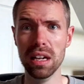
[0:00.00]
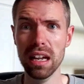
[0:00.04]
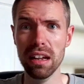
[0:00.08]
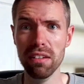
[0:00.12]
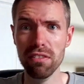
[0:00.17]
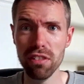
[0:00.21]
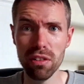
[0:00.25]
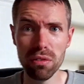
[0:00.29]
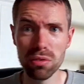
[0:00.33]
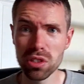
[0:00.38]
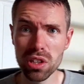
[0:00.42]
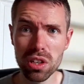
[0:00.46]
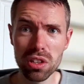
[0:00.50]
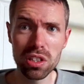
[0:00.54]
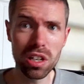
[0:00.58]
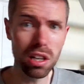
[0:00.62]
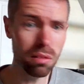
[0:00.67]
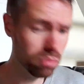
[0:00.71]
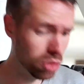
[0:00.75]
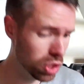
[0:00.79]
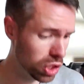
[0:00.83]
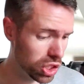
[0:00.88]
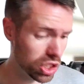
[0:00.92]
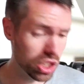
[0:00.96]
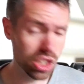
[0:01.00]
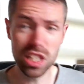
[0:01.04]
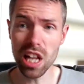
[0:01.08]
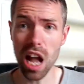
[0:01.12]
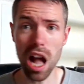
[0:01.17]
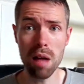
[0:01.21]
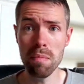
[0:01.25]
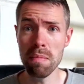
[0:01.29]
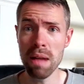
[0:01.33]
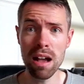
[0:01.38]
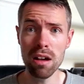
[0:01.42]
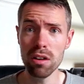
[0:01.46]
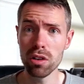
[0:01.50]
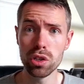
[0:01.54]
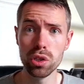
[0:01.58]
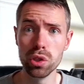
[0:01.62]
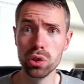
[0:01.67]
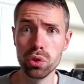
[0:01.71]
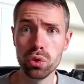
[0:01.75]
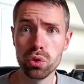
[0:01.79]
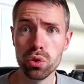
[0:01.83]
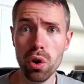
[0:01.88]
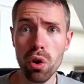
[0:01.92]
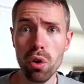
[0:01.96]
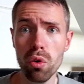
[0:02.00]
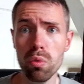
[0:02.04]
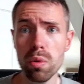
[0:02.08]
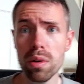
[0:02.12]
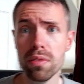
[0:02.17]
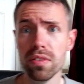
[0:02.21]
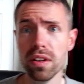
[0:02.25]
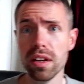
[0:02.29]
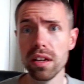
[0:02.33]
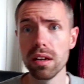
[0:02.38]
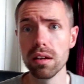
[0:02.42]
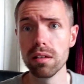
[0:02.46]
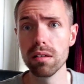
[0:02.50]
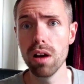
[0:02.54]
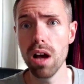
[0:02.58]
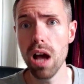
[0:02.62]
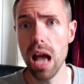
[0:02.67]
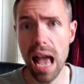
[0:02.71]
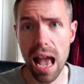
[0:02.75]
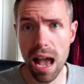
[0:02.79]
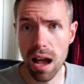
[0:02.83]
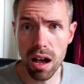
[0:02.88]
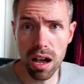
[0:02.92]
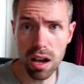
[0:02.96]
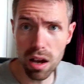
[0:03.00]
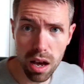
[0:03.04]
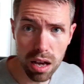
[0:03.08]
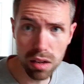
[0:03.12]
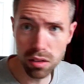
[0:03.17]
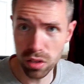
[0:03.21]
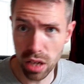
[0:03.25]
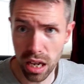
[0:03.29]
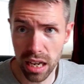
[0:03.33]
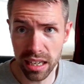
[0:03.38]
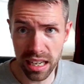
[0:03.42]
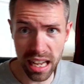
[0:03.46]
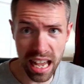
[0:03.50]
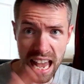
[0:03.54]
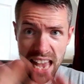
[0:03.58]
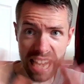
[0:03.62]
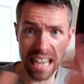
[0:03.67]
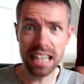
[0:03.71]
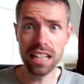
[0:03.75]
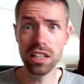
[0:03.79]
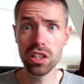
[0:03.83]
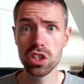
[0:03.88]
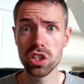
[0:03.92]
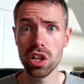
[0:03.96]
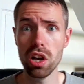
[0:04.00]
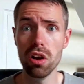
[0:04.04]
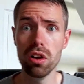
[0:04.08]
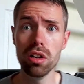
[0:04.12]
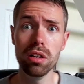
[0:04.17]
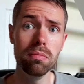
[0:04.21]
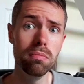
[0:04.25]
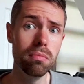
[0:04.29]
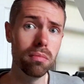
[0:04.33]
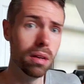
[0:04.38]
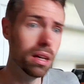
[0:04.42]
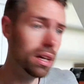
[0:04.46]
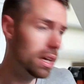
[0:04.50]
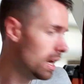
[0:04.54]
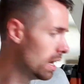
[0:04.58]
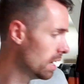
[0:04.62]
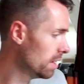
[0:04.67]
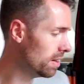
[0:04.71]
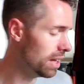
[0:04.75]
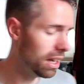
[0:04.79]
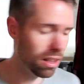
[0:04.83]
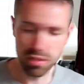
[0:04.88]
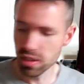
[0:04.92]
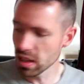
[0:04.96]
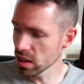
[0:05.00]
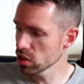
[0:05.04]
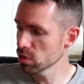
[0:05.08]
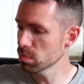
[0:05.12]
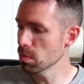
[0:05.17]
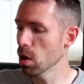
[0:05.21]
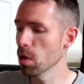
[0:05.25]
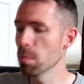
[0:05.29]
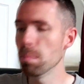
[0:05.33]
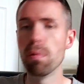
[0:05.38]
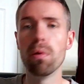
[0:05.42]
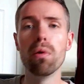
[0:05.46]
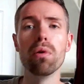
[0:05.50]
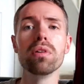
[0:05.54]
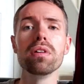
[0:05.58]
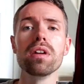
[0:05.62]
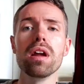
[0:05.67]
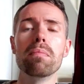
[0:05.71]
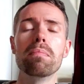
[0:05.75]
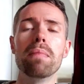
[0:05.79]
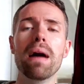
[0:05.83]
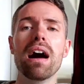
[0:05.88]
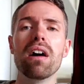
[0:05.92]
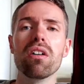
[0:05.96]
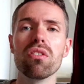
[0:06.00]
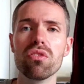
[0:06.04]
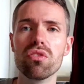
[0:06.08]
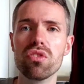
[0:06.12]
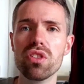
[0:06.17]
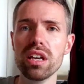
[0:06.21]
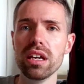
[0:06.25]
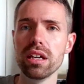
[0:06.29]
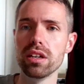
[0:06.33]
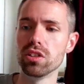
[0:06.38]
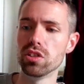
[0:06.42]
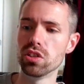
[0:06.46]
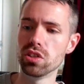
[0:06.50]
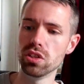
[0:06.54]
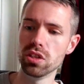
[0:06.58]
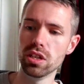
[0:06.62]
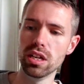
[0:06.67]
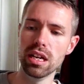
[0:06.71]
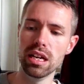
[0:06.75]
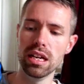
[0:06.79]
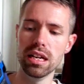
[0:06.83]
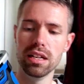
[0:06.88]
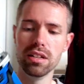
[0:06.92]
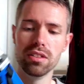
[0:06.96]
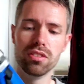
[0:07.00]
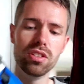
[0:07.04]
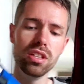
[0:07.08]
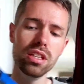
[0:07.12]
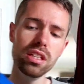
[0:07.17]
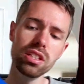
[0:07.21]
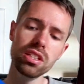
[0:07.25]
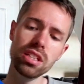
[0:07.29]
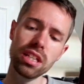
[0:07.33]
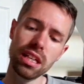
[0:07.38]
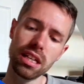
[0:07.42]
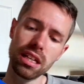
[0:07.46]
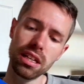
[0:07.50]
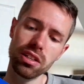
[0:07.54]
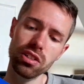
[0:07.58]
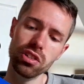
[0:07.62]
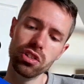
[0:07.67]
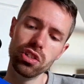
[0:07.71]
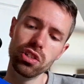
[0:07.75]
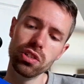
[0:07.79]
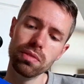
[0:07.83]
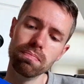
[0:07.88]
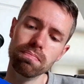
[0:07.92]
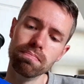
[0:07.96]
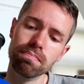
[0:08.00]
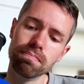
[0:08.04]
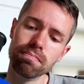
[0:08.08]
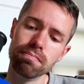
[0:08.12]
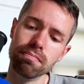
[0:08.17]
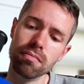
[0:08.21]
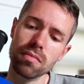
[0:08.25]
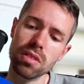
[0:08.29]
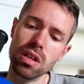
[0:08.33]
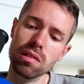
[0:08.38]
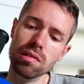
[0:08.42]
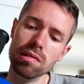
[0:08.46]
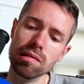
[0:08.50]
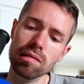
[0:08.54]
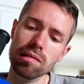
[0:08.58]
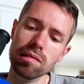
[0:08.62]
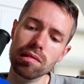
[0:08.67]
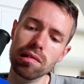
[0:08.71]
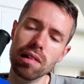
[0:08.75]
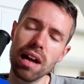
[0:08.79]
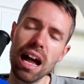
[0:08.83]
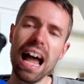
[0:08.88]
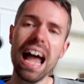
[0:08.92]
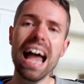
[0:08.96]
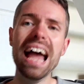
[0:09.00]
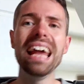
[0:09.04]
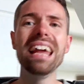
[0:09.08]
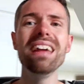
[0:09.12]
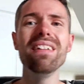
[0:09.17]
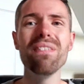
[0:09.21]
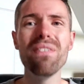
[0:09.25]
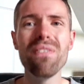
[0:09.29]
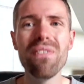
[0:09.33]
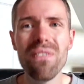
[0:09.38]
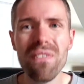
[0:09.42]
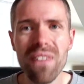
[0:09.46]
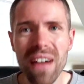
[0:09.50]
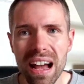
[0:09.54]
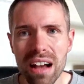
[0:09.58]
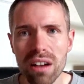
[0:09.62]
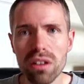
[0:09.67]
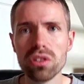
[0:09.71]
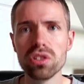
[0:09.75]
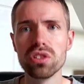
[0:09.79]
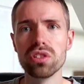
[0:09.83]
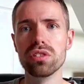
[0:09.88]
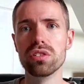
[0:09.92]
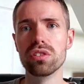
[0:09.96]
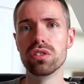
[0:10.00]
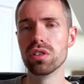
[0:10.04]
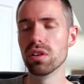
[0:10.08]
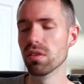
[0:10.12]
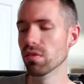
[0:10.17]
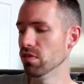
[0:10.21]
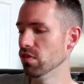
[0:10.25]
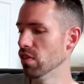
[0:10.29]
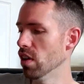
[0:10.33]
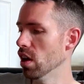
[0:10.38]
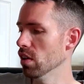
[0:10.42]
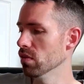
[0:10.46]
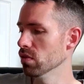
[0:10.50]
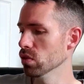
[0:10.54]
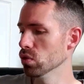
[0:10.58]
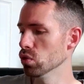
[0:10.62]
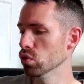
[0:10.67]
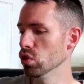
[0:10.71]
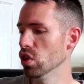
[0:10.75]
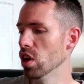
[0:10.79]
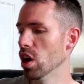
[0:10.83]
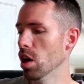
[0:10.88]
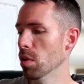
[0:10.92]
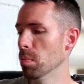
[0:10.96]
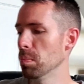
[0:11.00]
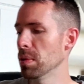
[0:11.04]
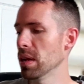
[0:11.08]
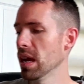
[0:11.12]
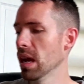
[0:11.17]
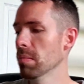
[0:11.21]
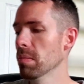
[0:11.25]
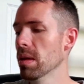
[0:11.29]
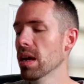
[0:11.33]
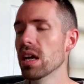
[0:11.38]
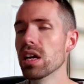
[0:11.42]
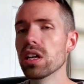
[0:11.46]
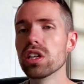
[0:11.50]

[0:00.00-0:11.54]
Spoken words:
Feels like I'm out of control with it at any time. Now that's my point about this. This is 8,500 RPM.